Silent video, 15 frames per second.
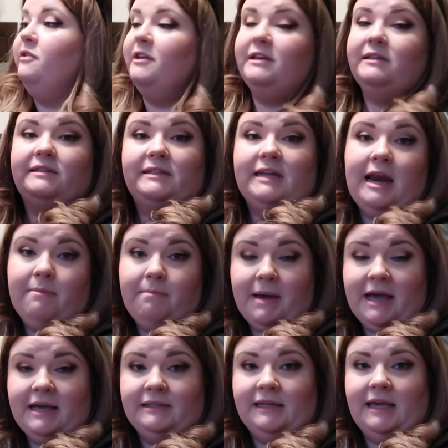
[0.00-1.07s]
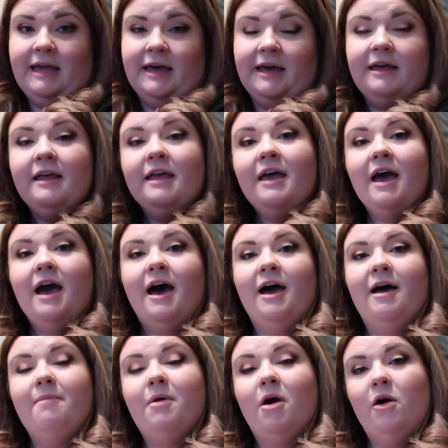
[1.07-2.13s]
there's 10 pairs here
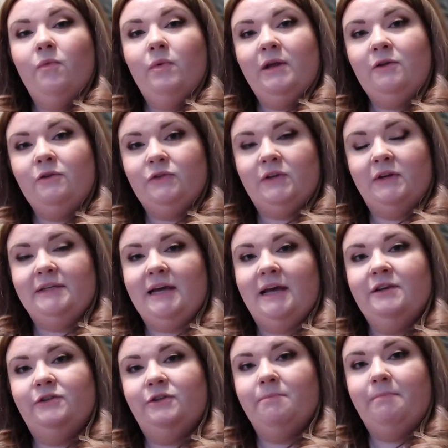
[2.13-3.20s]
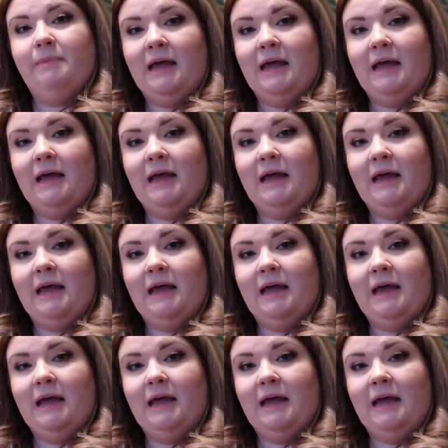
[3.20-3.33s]
um, I will also take some